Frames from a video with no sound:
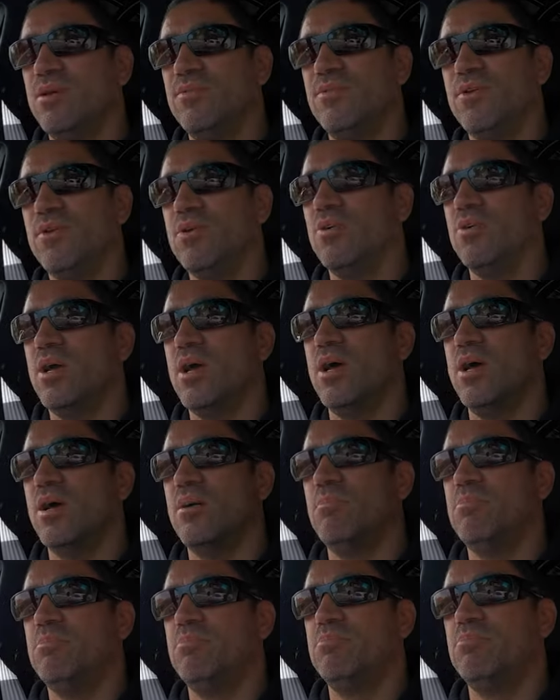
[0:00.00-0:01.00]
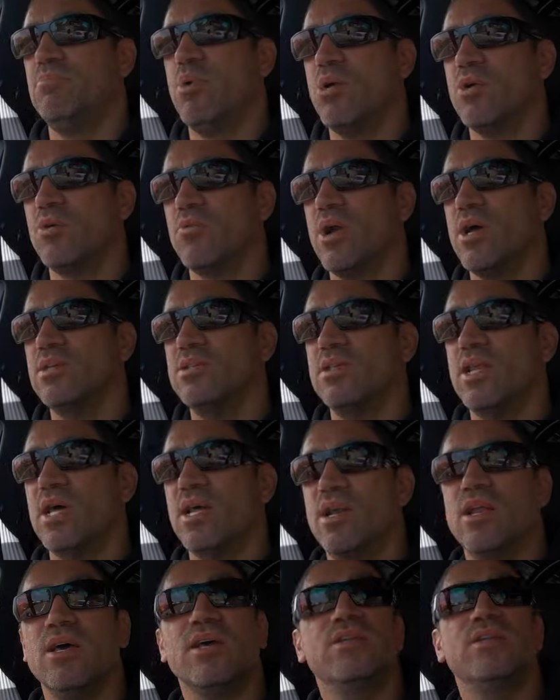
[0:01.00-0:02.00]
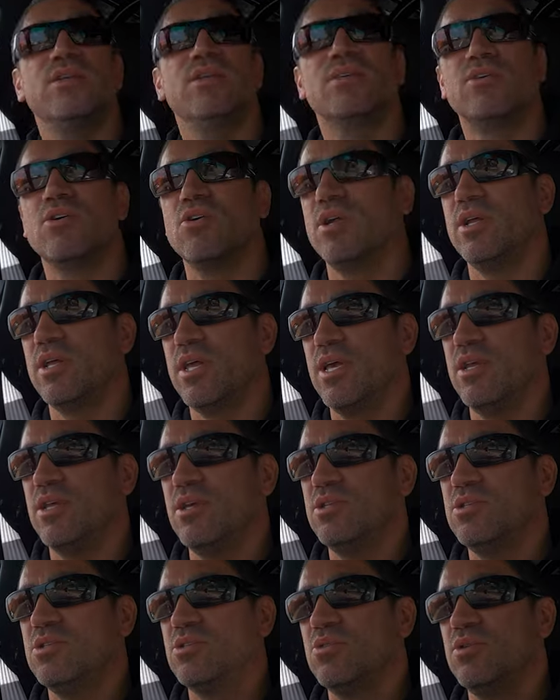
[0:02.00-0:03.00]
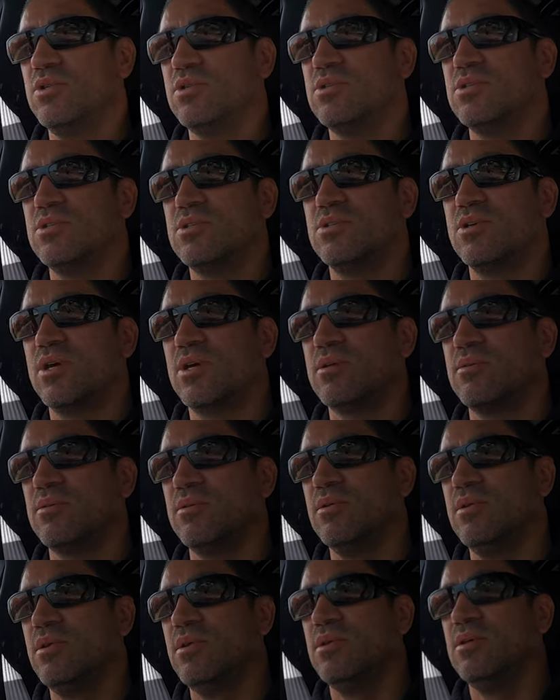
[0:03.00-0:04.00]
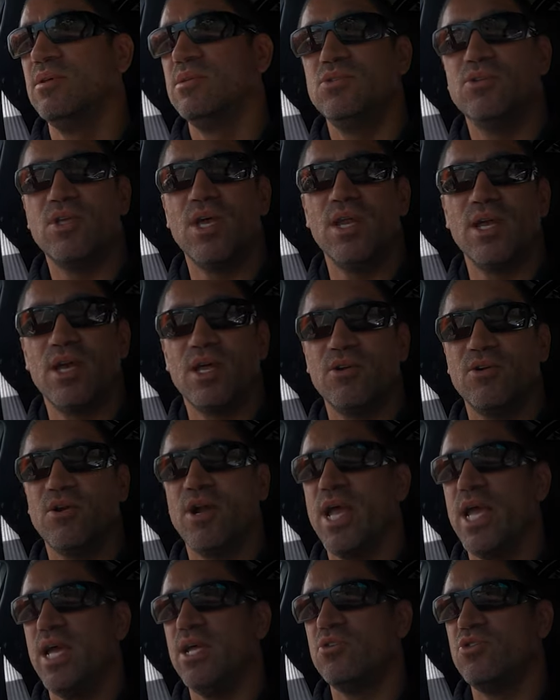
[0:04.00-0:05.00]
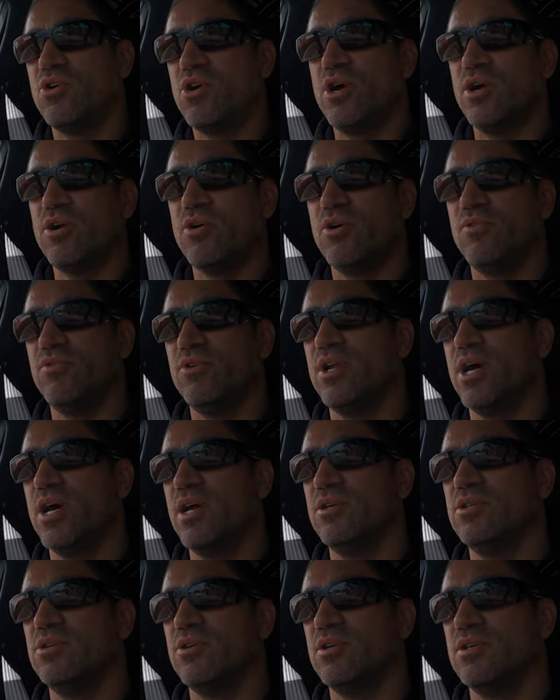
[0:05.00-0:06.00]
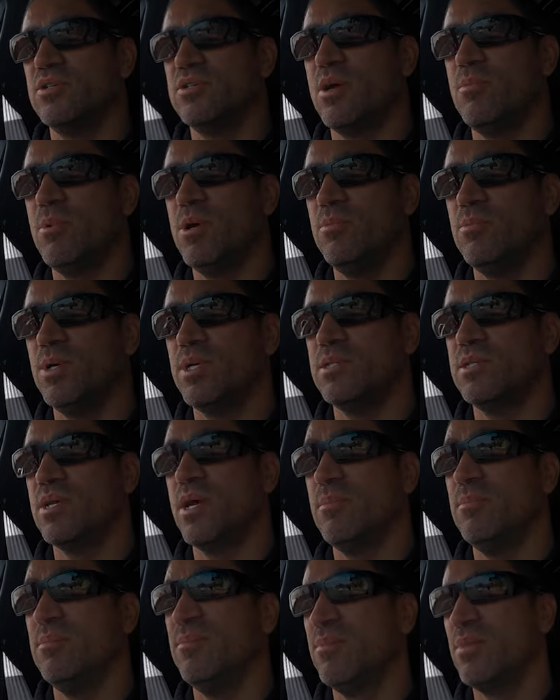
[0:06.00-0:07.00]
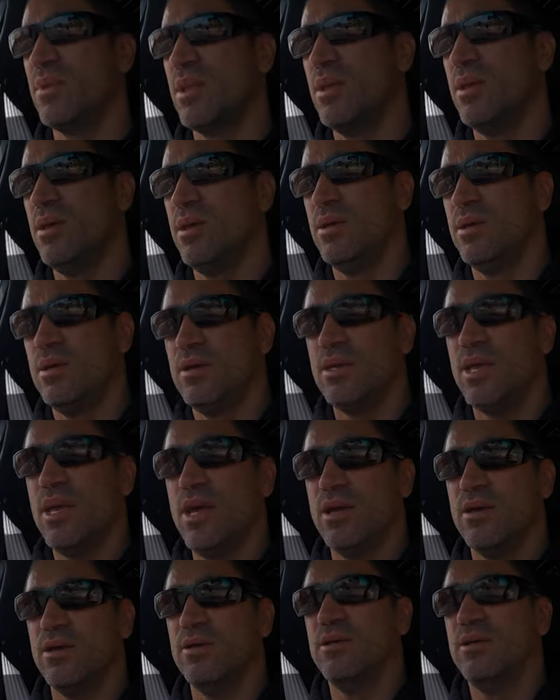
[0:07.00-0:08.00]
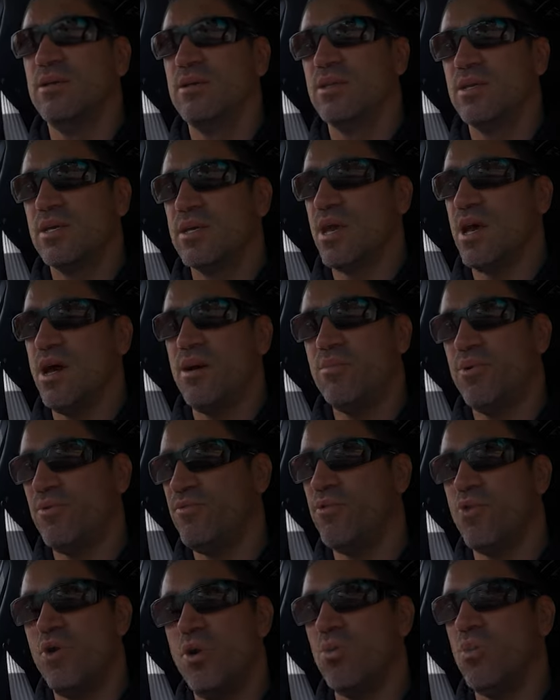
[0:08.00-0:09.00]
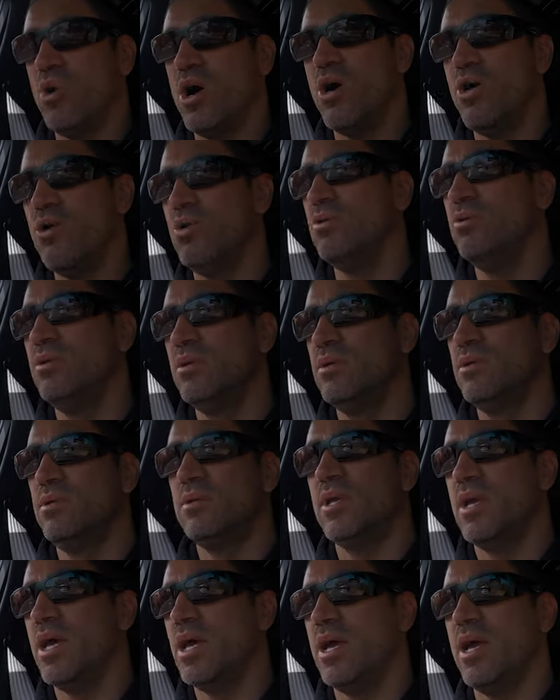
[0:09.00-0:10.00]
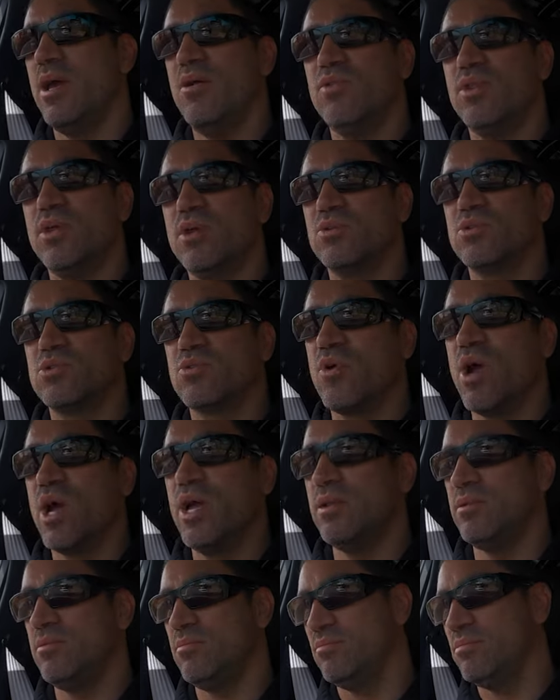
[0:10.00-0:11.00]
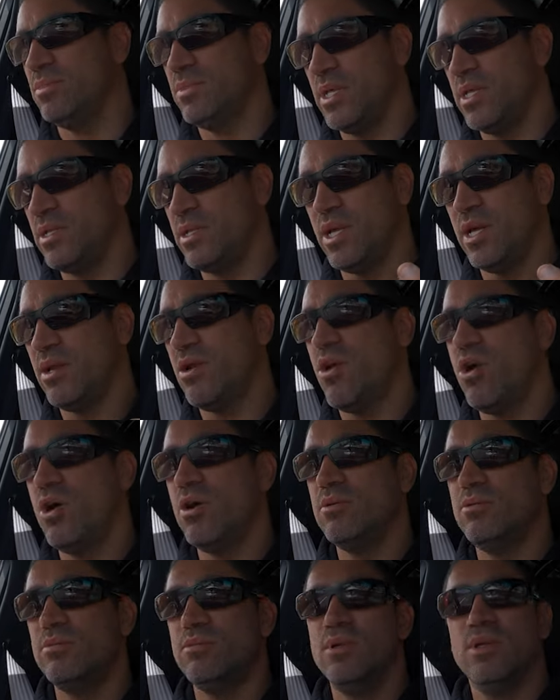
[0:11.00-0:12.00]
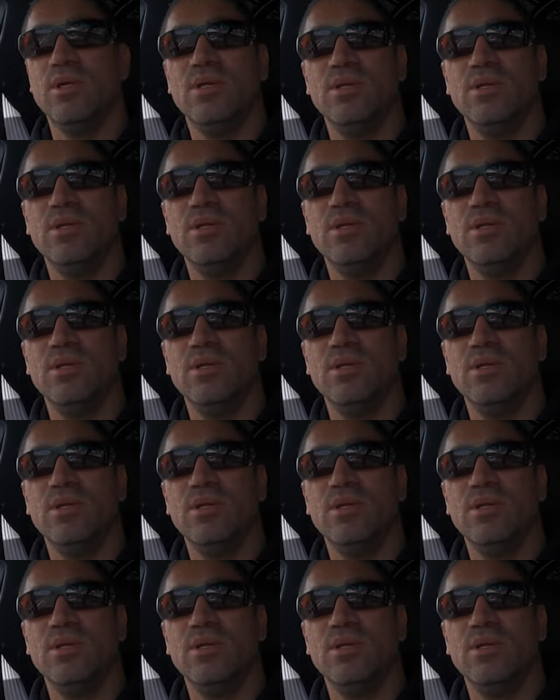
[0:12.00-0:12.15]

If you're born and raised in Adelaide, you kind of get used to it. It's just like standing under a hand dryer every day during summer. But yeah, the car performed well, everything was great, didn't get hot.